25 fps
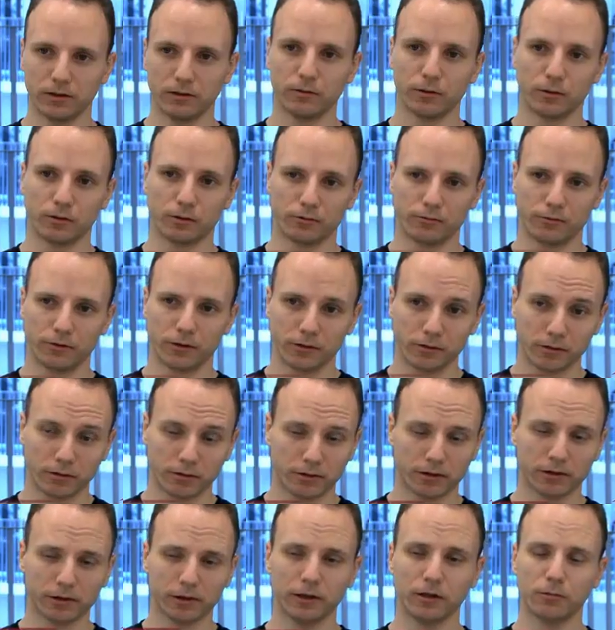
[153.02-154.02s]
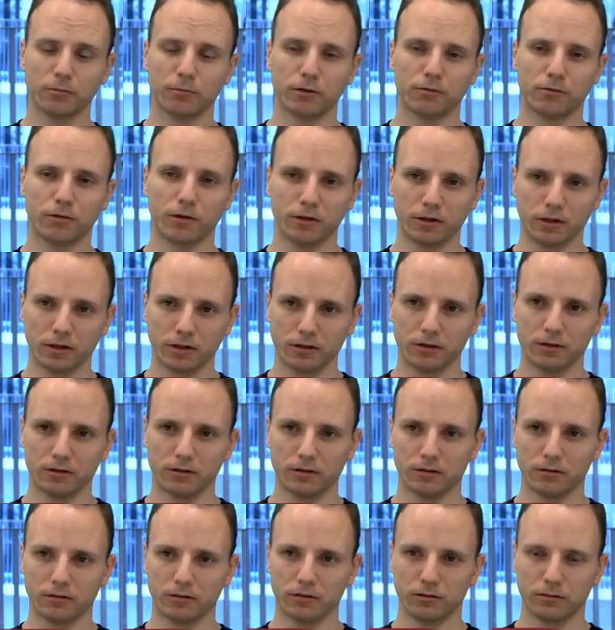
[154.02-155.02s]
We were very quickly up and running
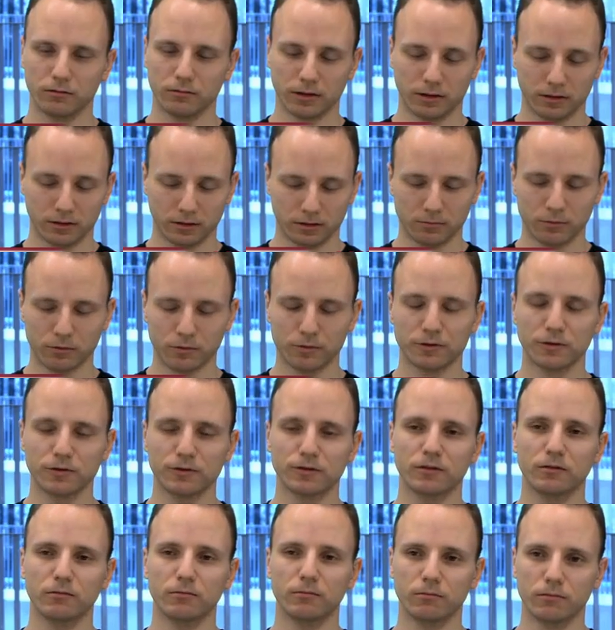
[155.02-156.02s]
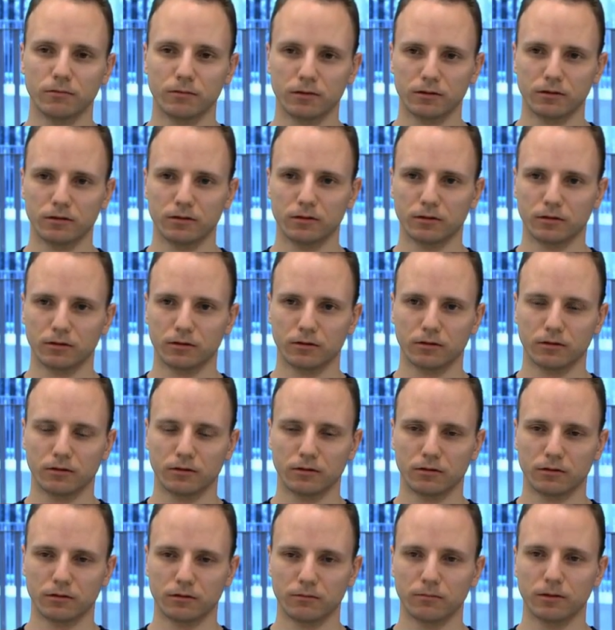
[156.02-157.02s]
with the Meru system.
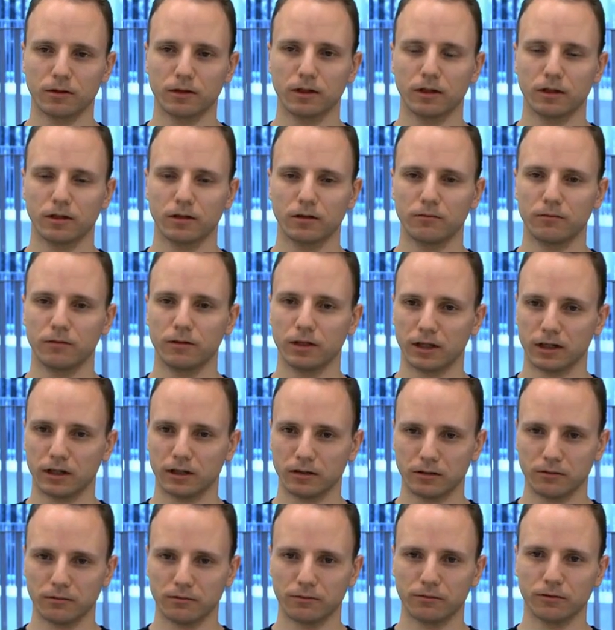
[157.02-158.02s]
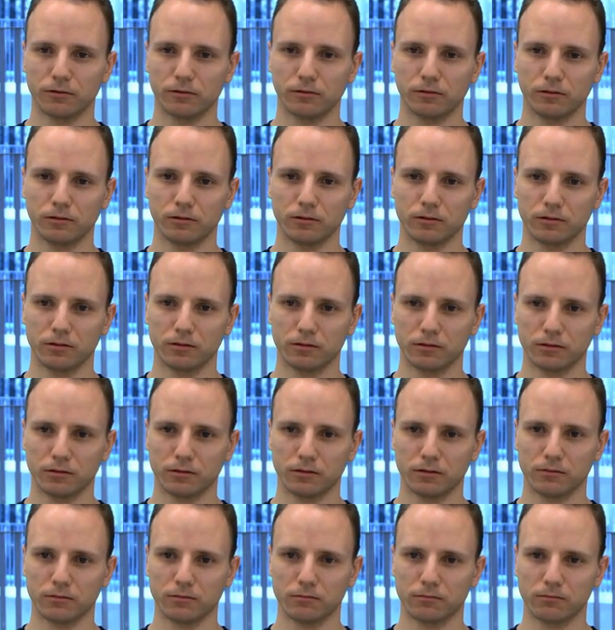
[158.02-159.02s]
We had the
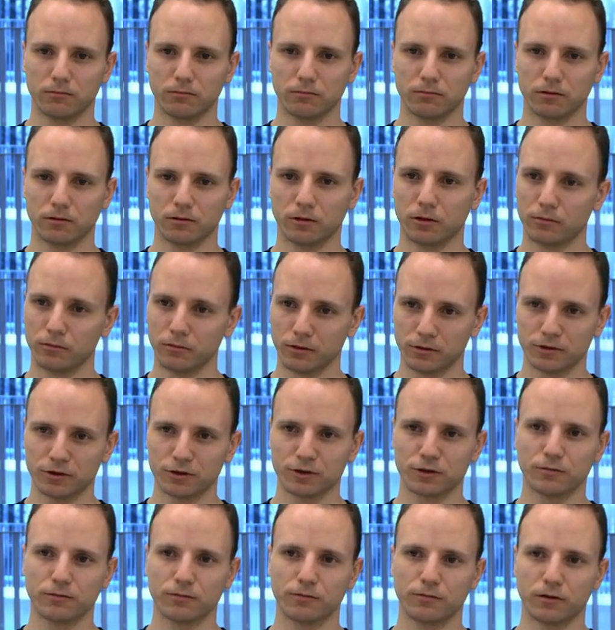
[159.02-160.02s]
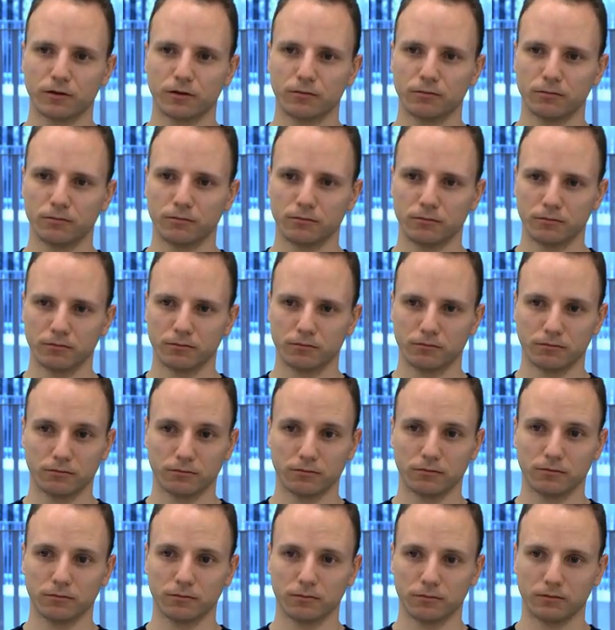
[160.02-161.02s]
full coverage from
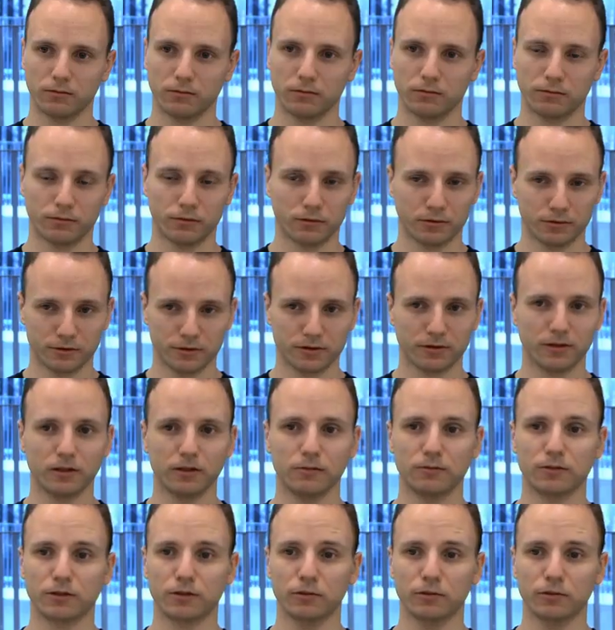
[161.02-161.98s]
the first day of